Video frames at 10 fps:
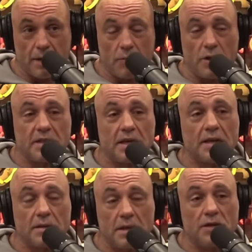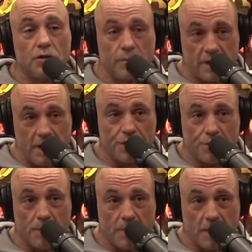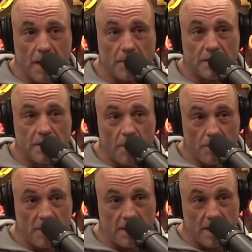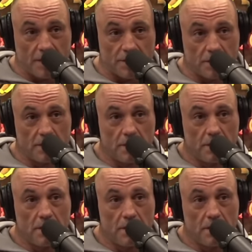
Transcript: that what he's saying is that instrumentation would be damaged and that would be dangerous.